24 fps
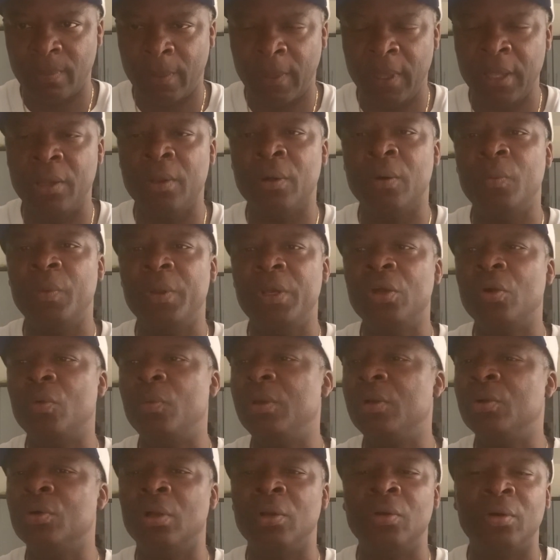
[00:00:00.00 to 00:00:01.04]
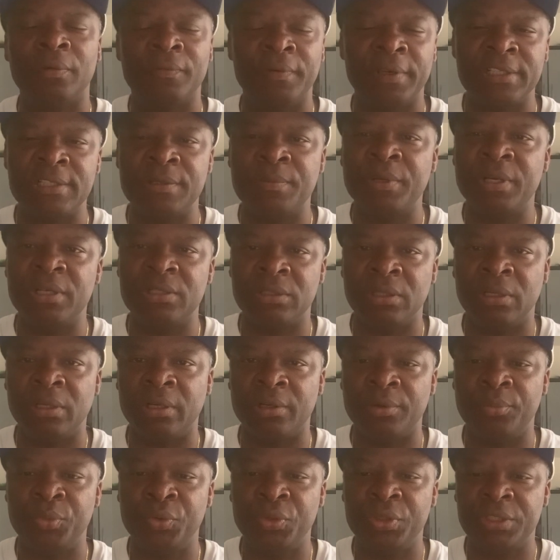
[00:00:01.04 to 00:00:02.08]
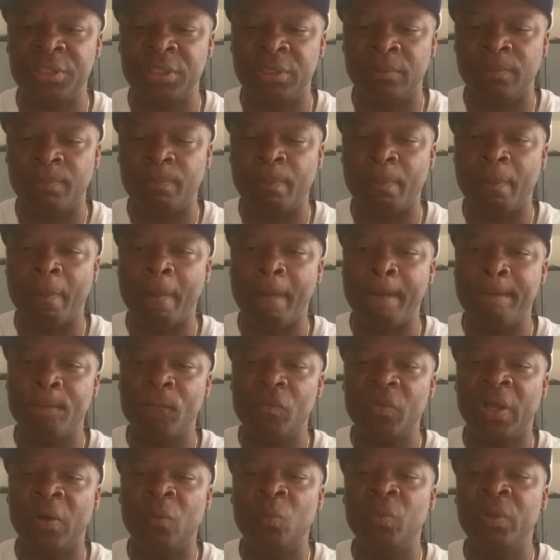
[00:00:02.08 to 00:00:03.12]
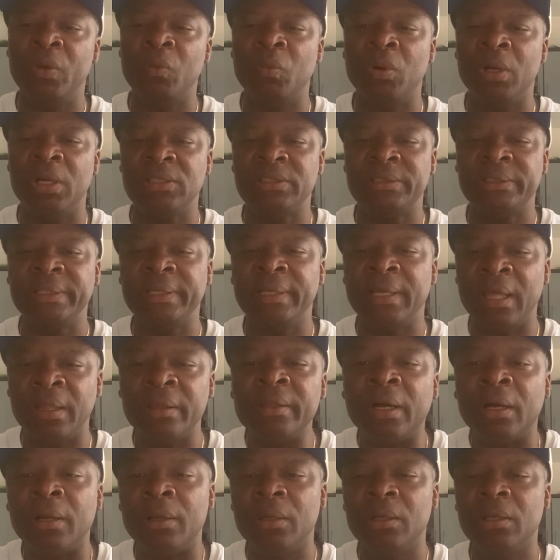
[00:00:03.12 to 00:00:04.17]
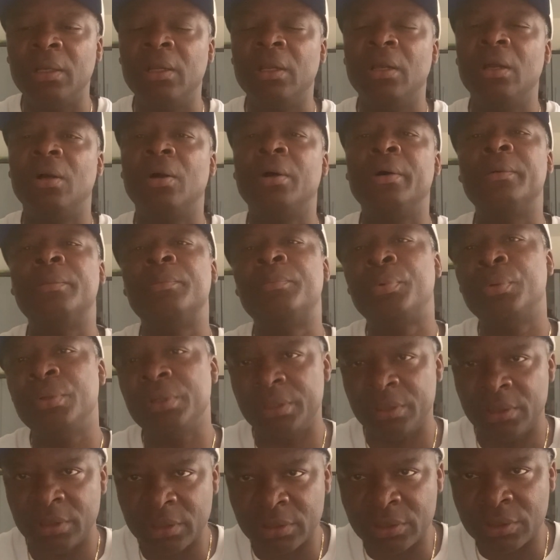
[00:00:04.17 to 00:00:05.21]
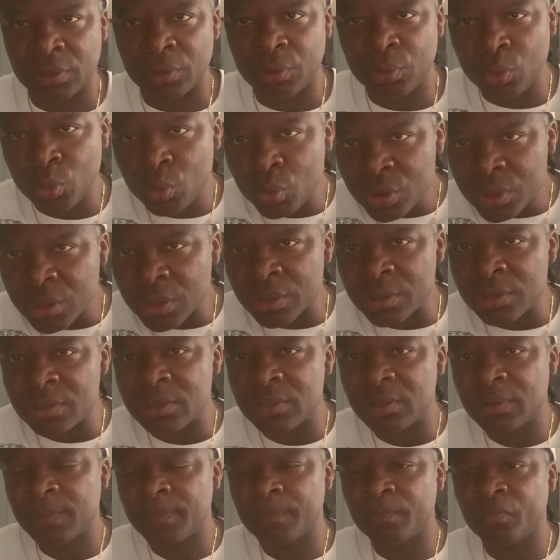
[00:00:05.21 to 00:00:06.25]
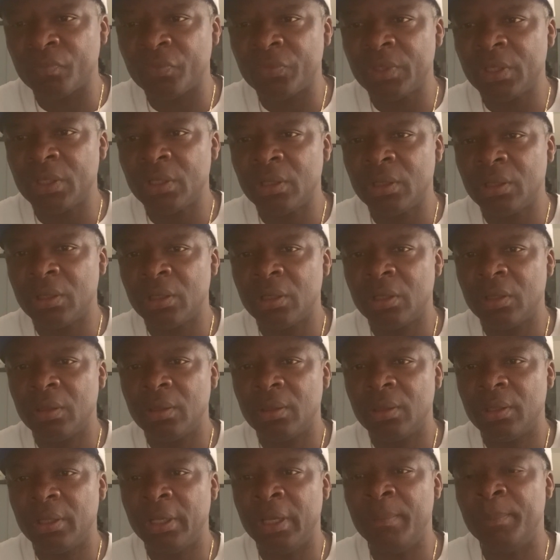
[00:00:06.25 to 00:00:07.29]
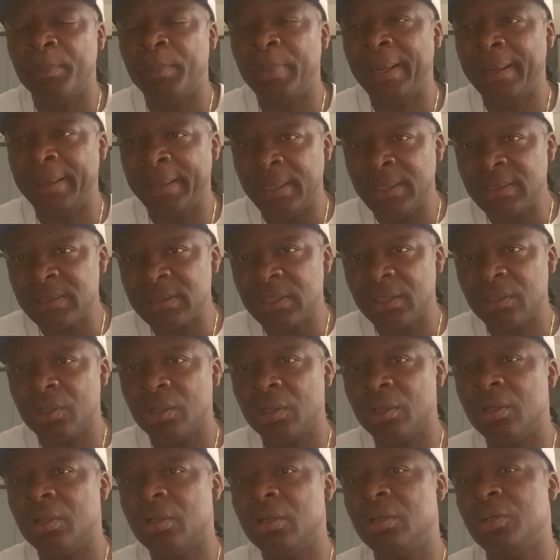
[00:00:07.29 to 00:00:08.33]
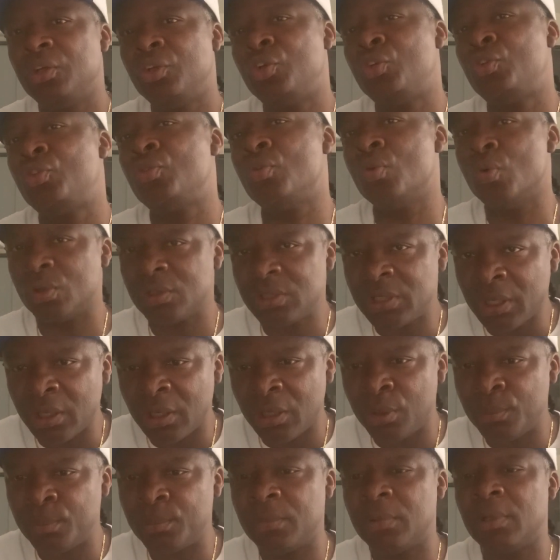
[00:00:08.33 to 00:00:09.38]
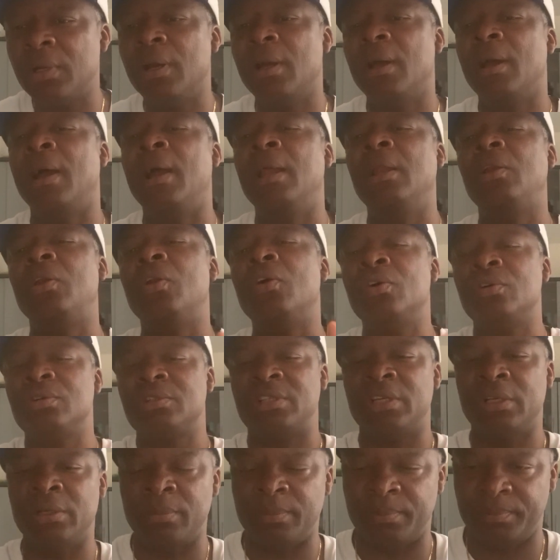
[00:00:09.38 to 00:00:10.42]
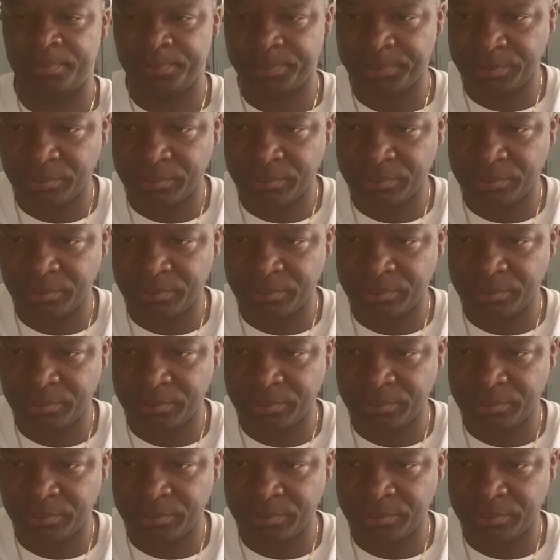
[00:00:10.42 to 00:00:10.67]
You know we've got a lot of experts in our community, and we work together on putting the solutions in place, short term and long term.